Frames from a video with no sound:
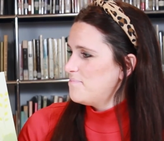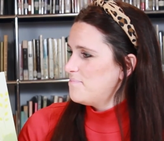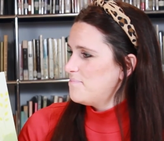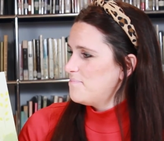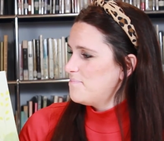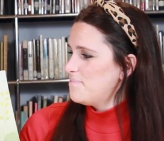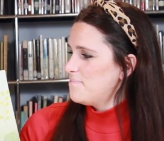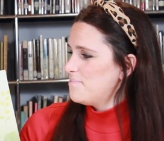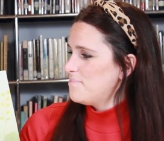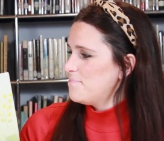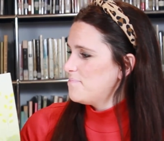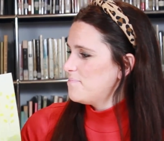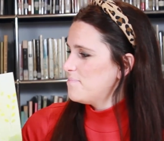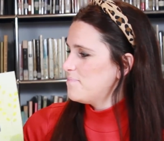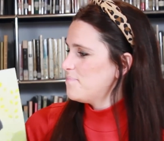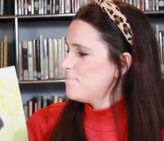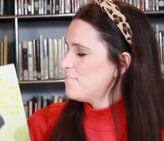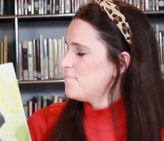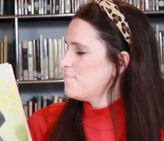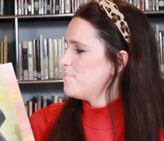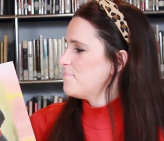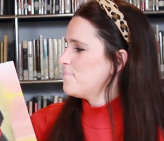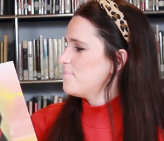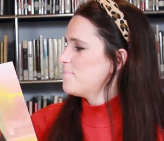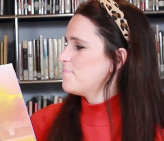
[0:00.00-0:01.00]

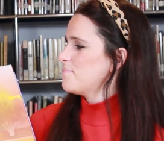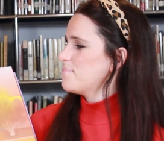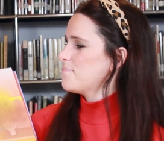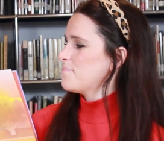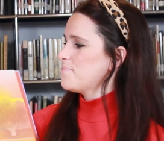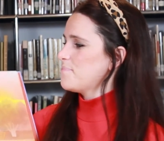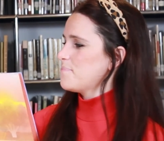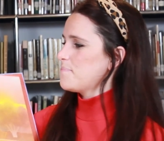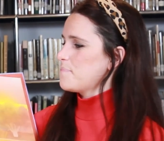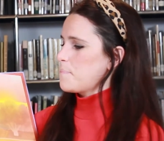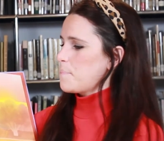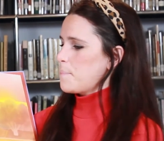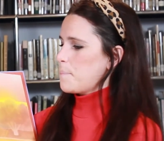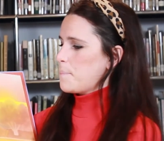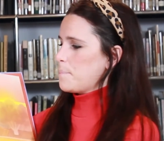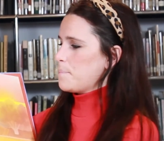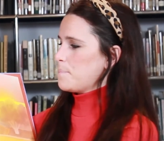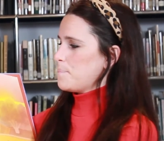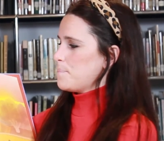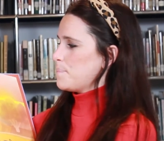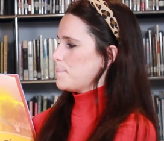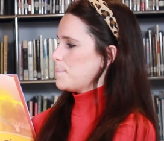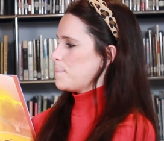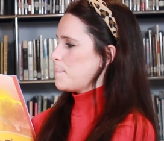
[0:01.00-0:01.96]
(silence)